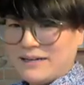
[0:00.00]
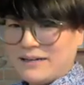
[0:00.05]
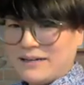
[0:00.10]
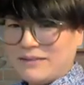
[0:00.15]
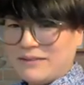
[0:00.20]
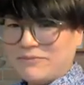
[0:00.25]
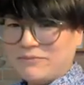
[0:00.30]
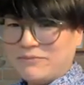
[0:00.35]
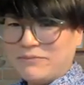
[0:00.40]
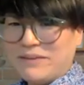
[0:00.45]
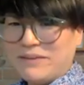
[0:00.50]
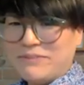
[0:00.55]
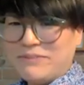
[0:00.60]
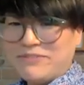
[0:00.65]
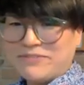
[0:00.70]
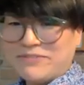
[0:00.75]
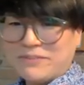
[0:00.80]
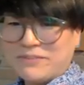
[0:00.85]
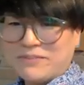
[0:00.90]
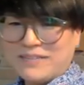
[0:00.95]

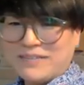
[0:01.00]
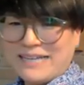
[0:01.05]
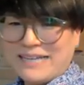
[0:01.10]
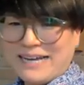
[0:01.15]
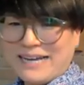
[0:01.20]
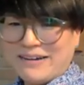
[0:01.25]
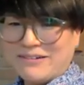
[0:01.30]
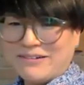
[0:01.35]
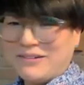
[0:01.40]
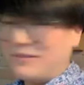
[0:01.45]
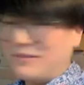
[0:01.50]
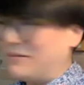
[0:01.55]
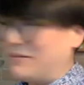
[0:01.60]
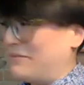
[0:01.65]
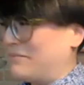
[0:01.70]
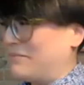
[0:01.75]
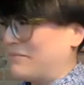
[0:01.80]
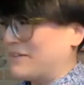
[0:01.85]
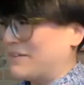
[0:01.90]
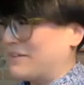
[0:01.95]
maybe from the
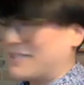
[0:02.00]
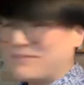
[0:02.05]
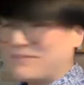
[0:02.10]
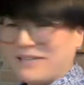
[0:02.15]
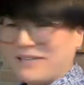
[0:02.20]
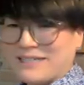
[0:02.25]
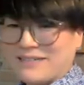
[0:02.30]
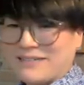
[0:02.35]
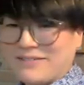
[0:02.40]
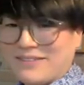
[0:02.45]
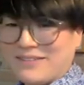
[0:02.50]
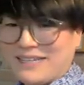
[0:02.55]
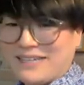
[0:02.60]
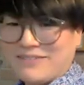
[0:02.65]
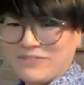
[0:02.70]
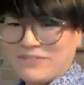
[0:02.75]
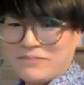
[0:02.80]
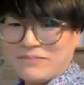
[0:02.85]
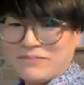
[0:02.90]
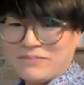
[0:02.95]
aerial perspective, like
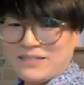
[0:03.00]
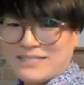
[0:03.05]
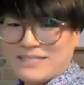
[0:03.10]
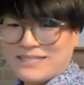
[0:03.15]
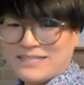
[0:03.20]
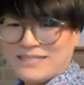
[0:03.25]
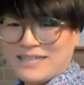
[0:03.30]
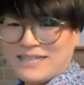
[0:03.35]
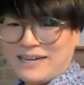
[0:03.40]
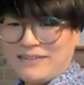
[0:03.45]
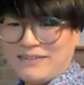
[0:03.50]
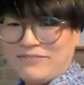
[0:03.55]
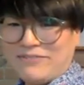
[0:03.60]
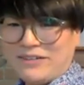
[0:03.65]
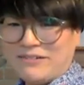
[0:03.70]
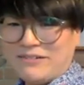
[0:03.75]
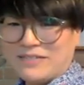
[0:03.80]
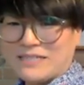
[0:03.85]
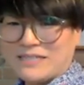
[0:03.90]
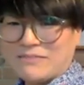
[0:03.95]
from this side
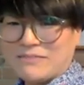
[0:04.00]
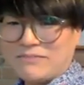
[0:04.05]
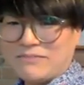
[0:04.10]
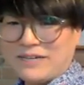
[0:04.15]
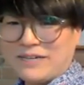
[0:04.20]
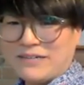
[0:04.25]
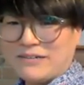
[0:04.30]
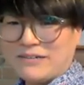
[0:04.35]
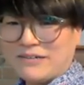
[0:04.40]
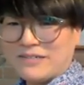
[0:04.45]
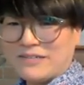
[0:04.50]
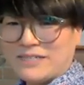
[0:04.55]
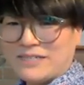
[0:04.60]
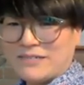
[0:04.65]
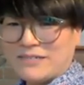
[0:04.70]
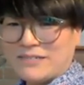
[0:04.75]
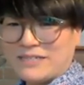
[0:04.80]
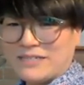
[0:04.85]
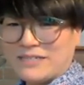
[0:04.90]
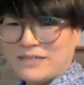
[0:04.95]
view, it's better.
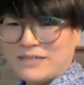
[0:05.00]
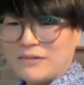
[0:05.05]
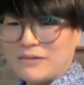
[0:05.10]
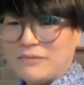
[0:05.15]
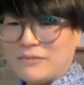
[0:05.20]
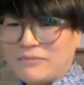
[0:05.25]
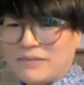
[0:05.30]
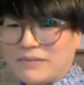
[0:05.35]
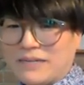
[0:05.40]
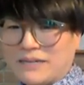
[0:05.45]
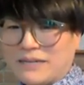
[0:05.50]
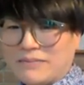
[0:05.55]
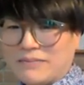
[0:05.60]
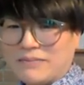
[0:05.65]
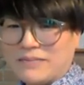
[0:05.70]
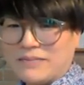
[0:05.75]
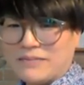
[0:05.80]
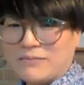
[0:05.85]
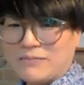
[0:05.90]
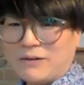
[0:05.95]
So it's open up
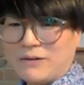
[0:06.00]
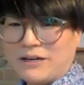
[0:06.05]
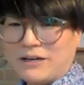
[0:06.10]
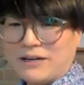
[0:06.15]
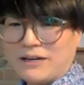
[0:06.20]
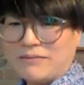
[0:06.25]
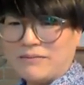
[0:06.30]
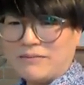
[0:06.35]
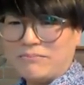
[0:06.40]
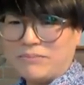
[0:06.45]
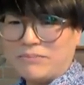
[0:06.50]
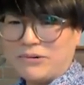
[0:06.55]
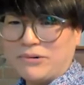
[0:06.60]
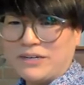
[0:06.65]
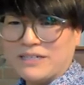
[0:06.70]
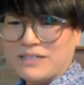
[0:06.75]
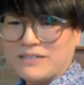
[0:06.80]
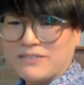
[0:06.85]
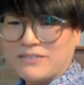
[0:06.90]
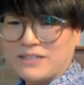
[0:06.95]
as one
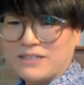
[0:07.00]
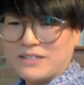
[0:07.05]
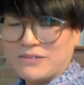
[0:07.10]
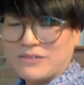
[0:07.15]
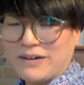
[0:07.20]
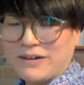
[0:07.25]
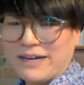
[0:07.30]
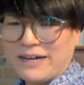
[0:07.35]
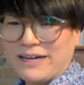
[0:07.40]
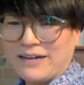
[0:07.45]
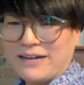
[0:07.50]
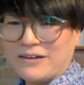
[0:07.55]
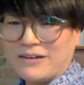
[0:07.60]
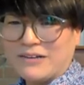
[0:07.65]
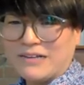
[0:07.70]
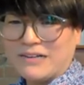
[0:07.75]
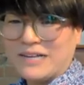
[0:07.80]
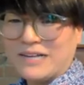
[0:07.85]
point of the triangle.